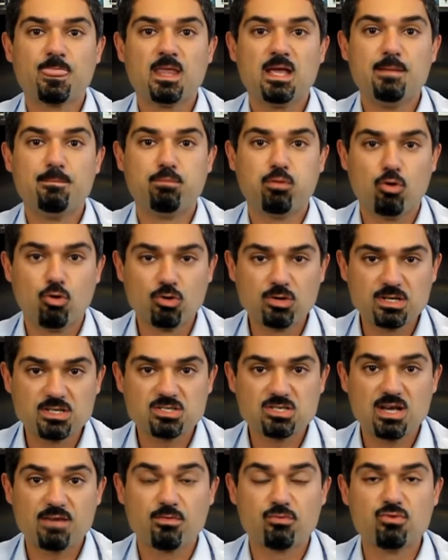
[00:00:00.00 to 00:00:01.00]
important
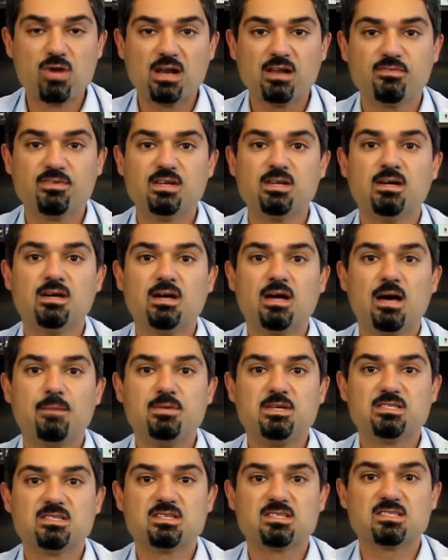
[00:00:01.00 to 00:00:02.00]
to have a relevant
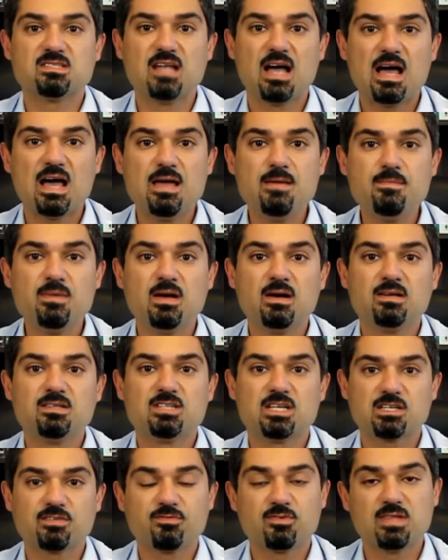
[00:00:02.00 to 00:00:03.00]
business name
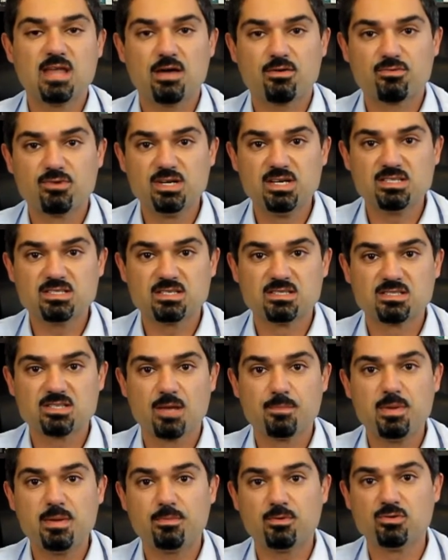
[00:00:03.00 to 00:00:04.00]
just for that reason, so
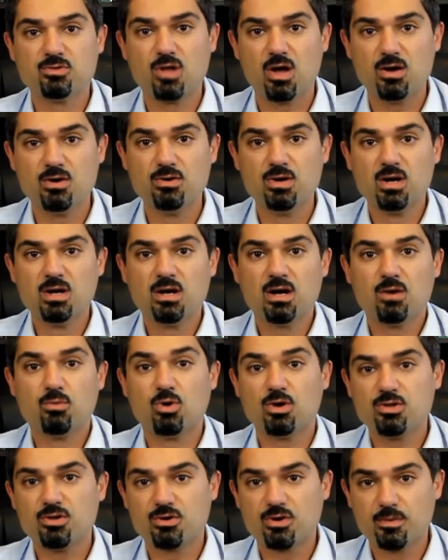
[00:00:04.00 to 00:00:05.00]
people know
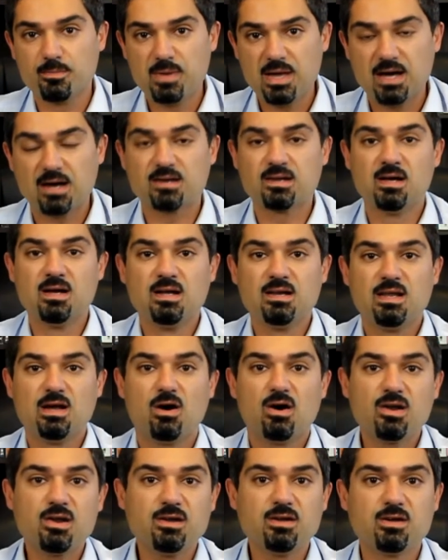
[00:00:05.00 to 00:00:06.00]
what you're about. Now
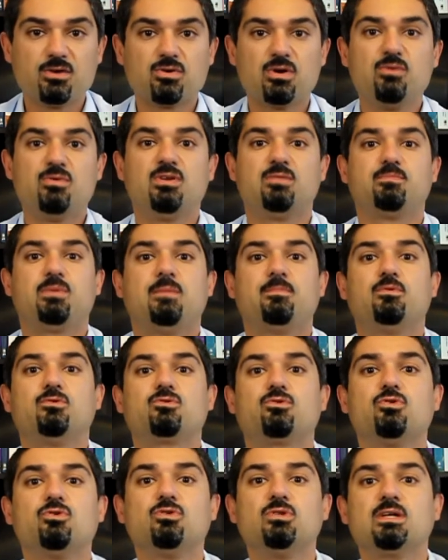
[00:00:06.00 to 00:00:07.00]
I don't agree with people
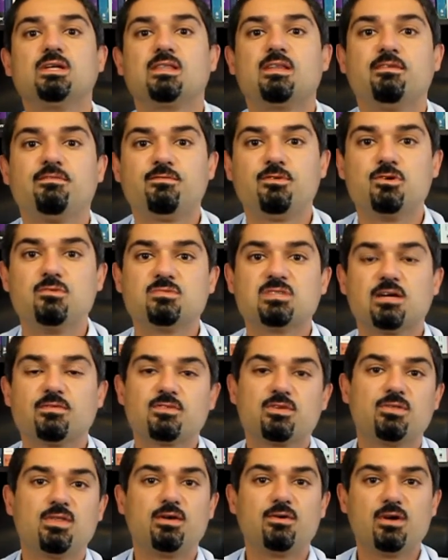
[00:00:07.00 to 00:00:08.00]
calling their firms
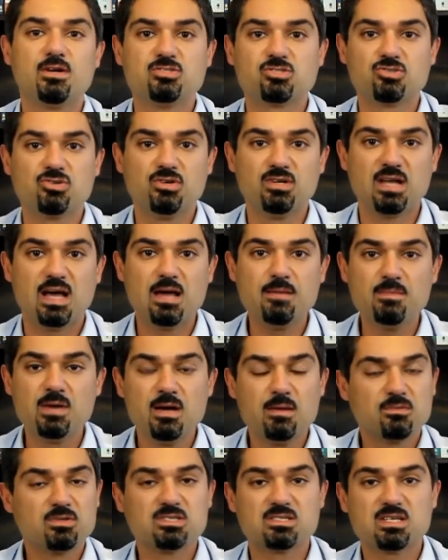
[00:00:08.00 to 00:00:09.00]
after their own surname,
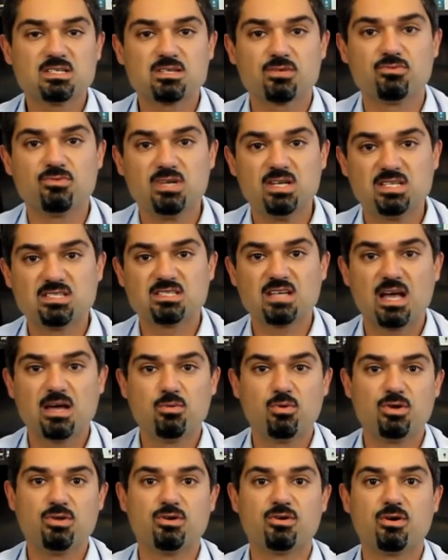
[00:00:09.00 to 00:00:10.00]
because it doesn't really say
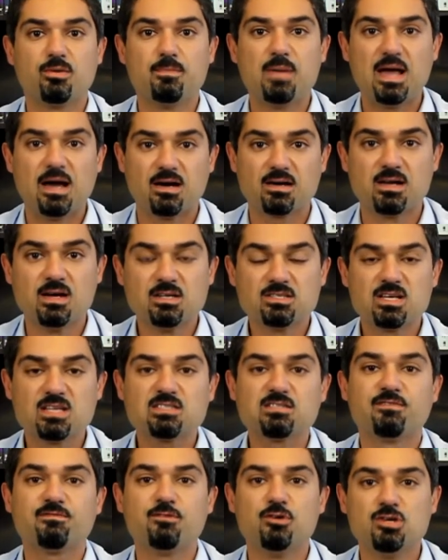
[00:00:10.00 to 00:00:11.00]
what you're about. So
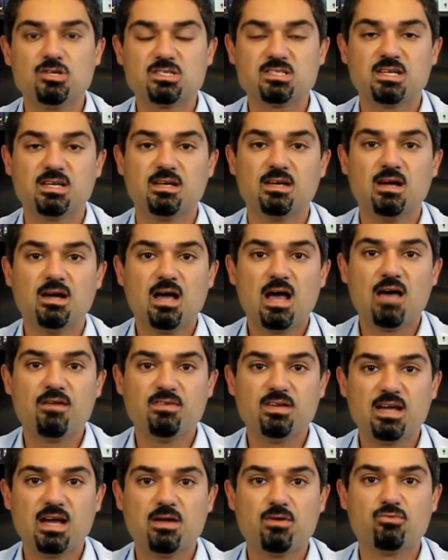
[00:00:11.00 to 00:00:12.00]
that's the first thing,
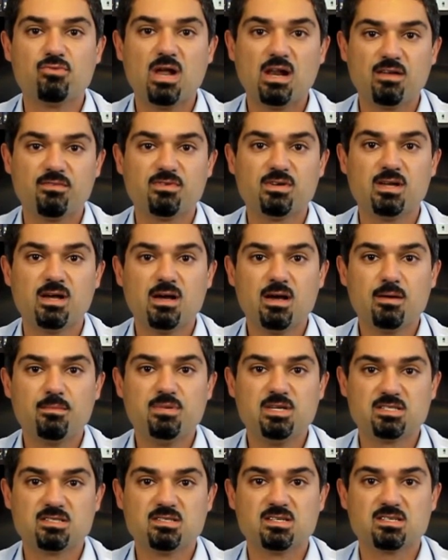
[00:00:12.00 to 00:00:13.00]
having a relevant
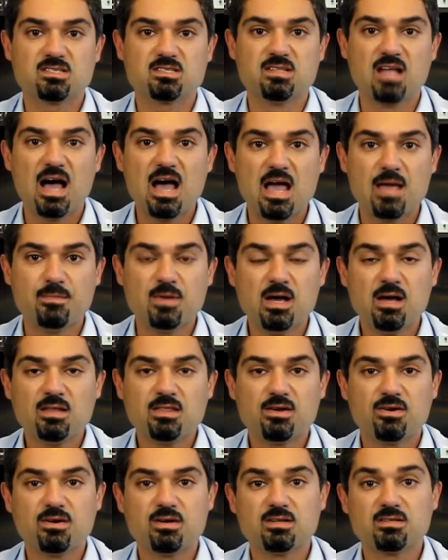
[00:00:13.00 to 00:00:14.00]
business name.
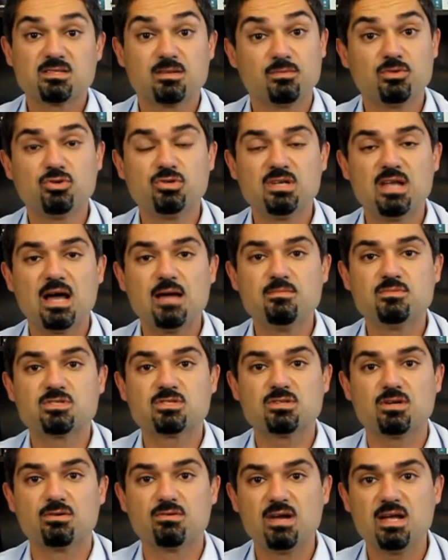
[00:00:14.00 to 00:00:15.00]
There are some good
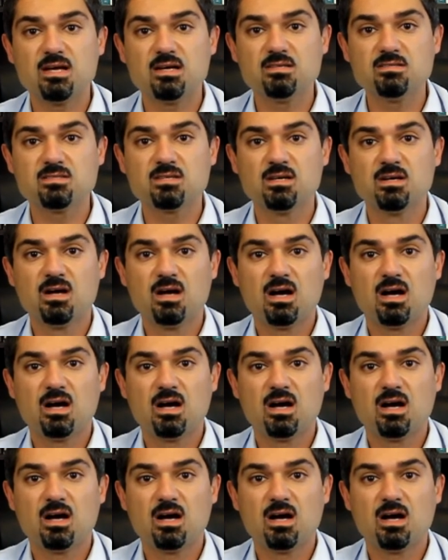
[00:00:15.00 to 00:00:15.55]
names around.